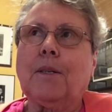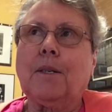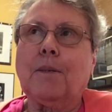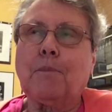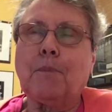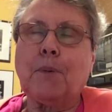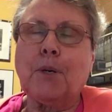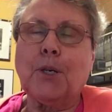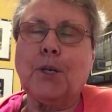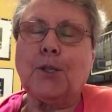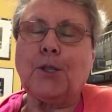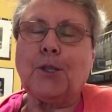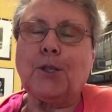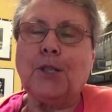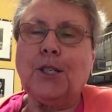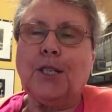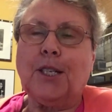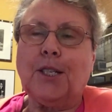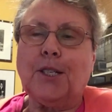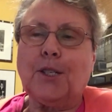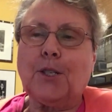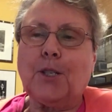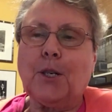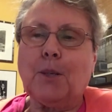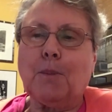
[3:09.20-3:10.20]
person
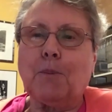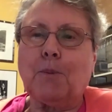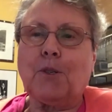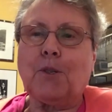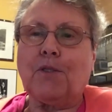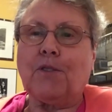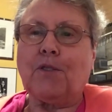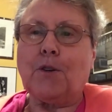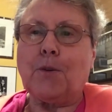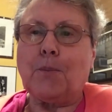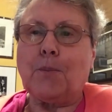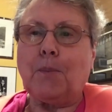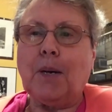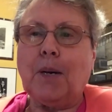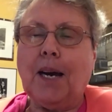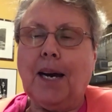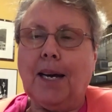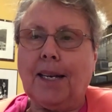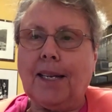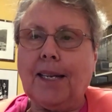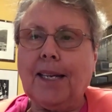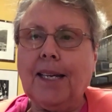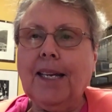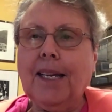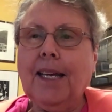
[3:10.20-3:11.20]
in terms of her
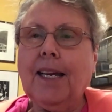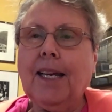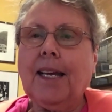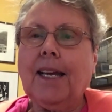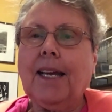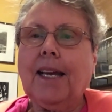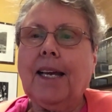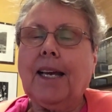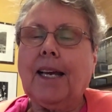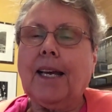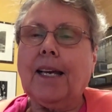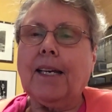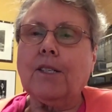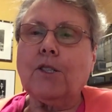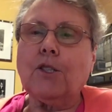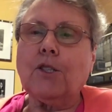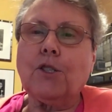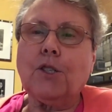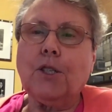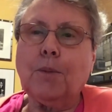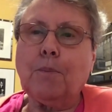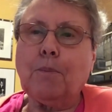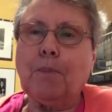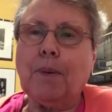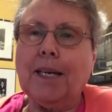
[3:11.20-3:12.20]
body. And
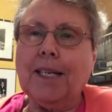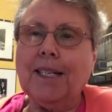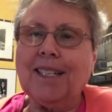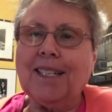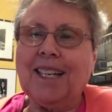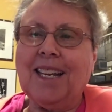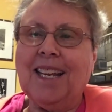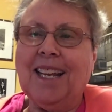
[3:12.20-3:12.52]
she bent,